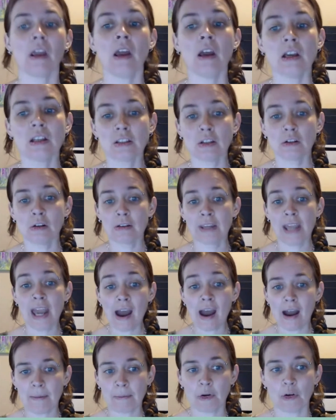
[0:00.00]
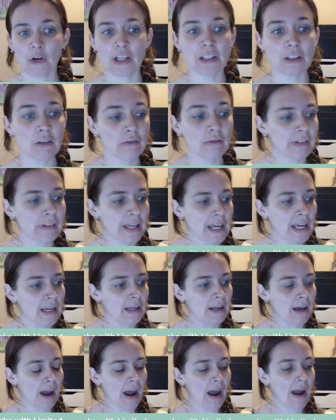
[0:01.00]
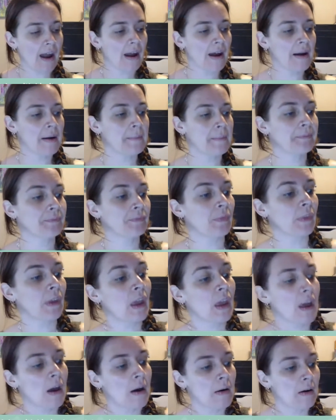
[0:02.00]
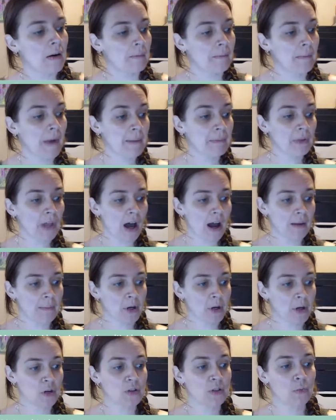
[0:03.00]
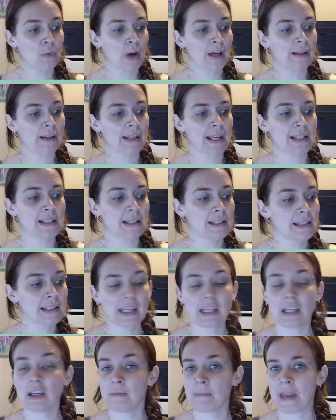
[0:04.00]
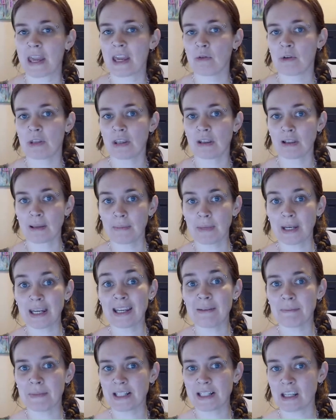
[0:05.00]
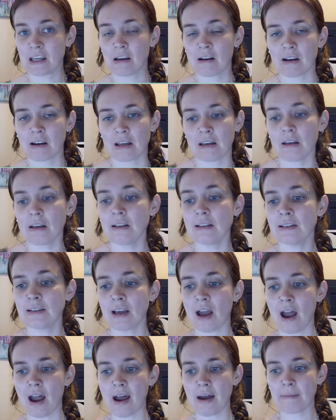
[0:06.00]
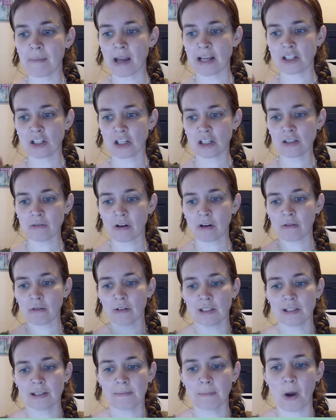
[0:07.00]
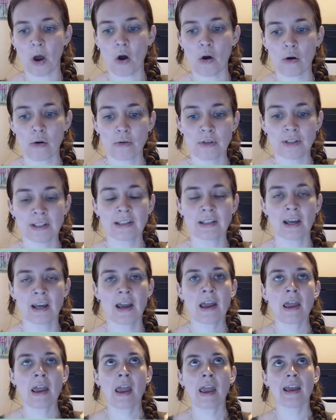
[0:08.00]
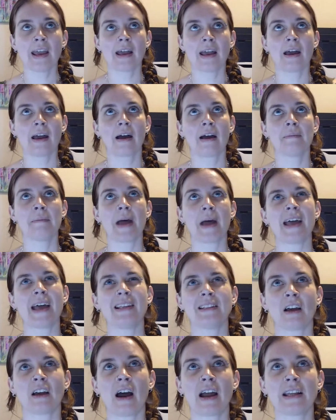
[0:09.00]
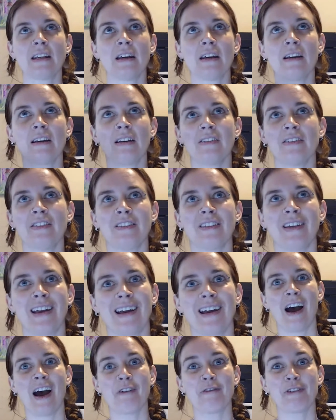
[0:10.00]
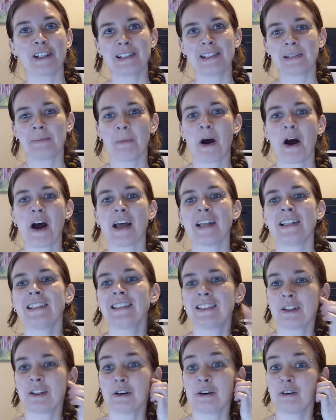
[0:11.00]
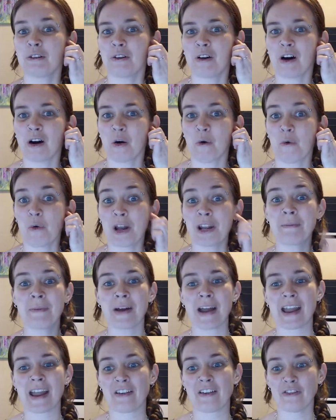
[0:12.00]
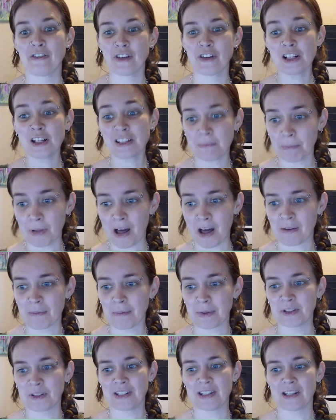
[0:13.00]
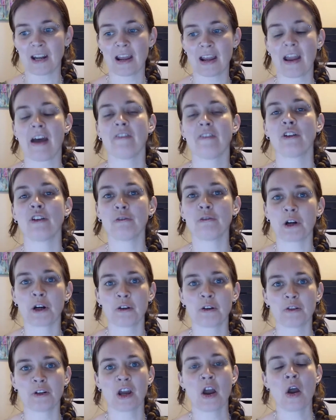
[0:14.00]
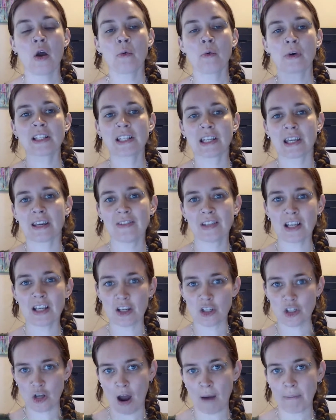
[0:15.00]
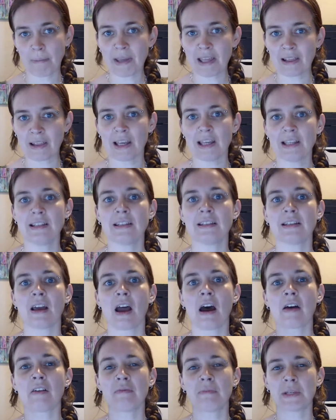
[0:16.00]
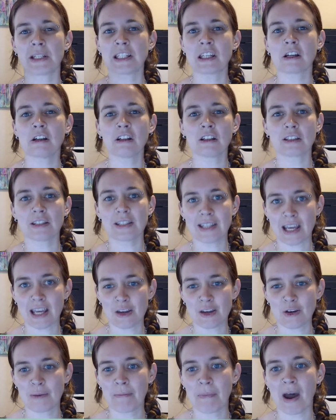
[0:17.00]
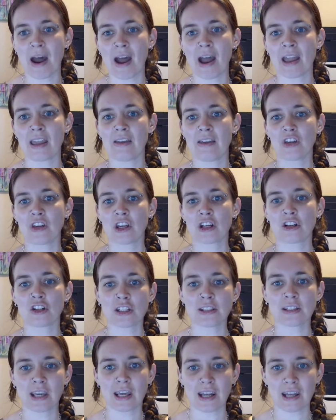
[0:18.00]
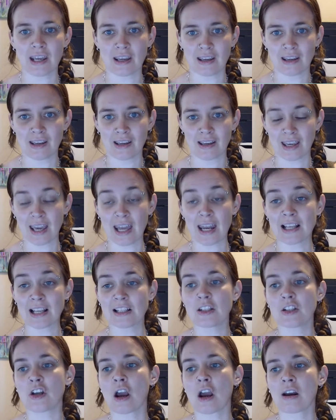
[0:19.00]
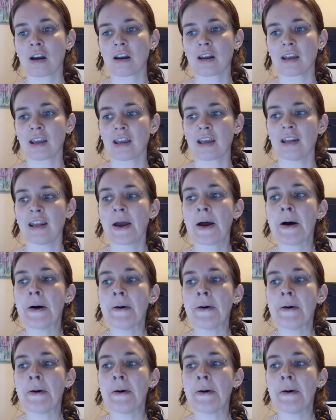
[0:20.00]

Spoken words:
So yeah, I'm going to read my blog post, What Glazes Can You Make with Limited Materials? I just wrote this post as kind of a response to one of my first blog posts that I ever wrote, which gives a shopping list of materials that you can buy if you're just getting started